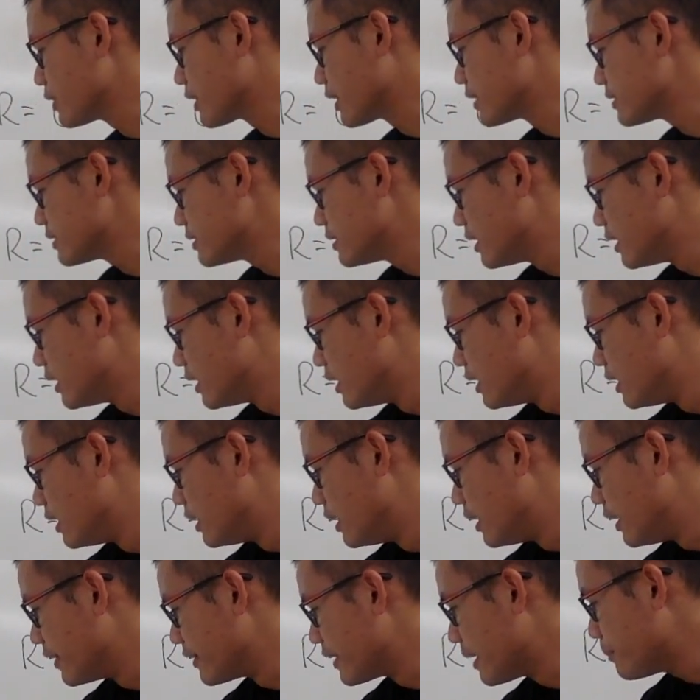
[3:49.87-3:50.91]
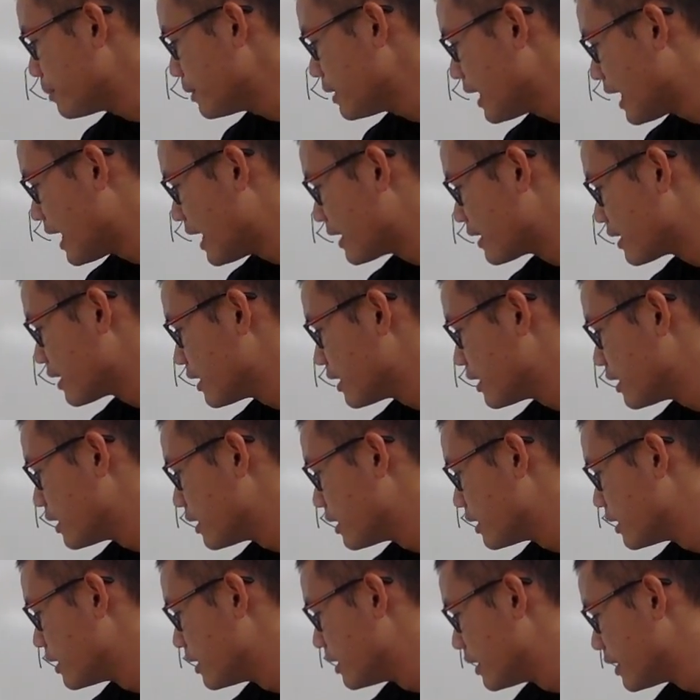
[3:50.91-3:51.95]
you guys a number line
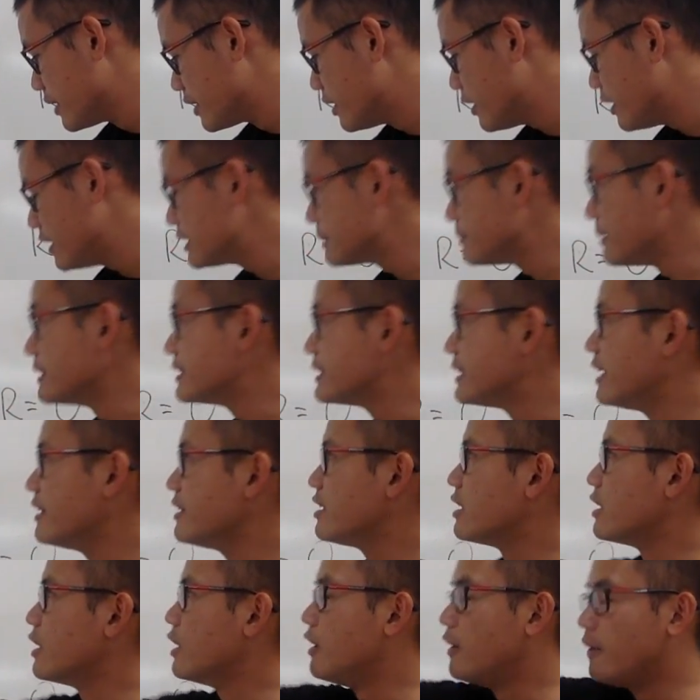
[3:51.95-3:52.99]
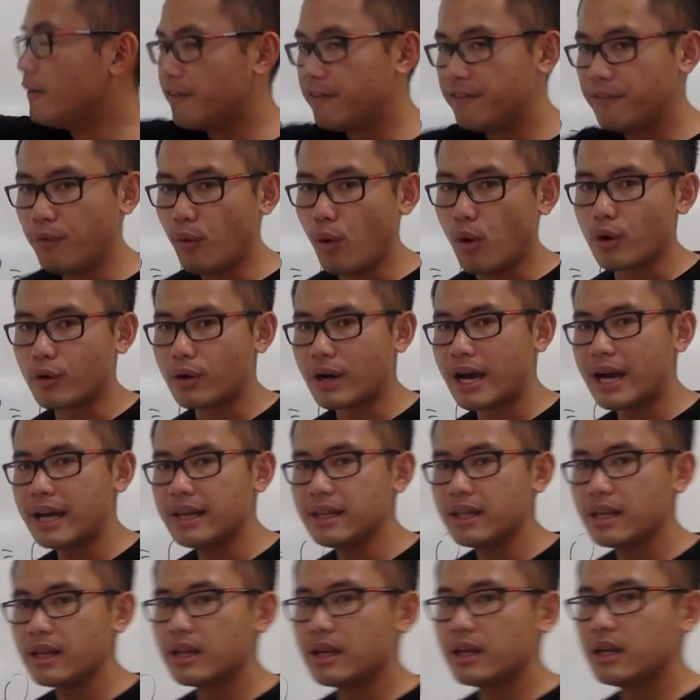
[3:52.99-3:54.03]
here is my center, 4,
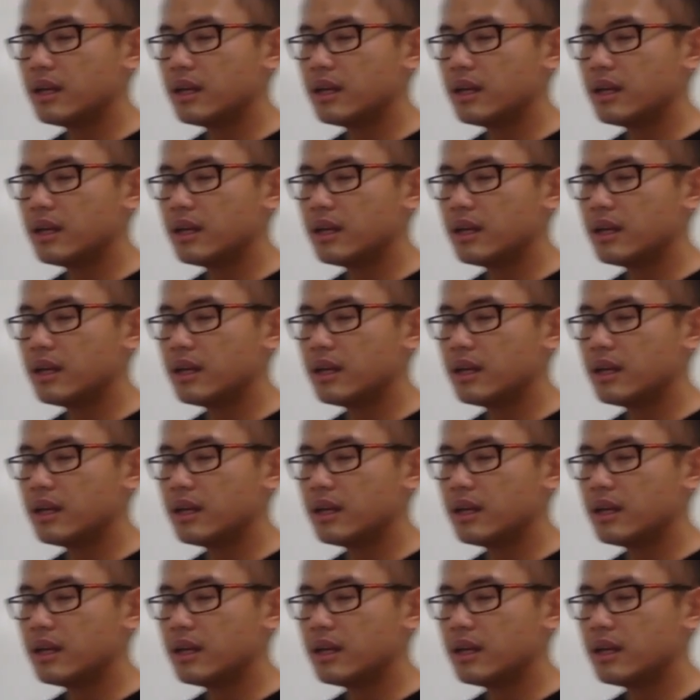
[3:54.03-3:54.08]
right?